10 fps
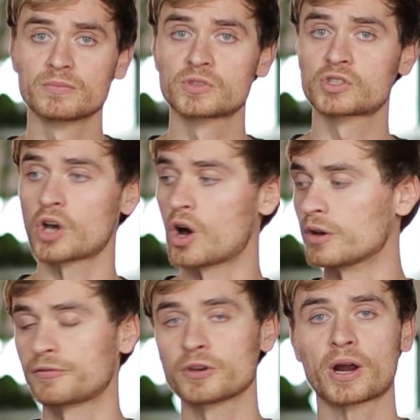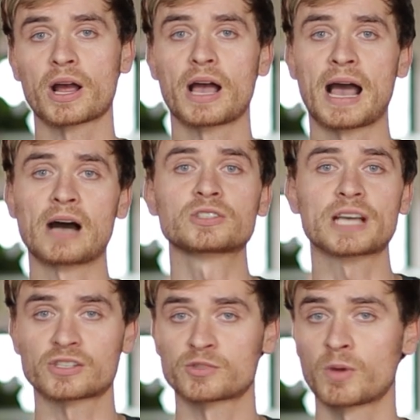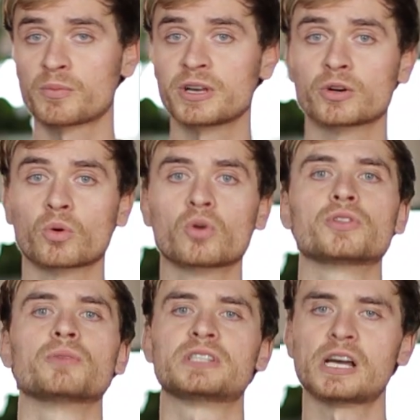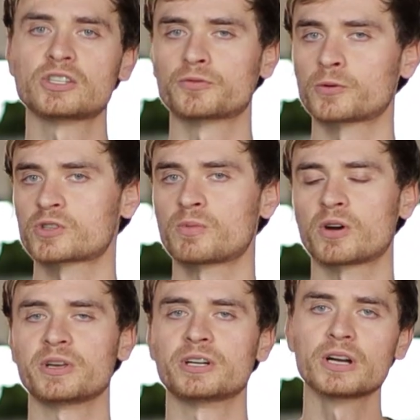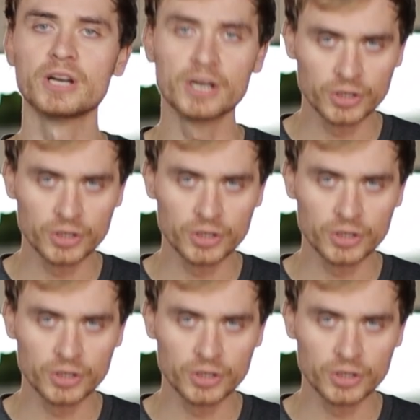So if your house has a smart meter or the potential for a smart meter,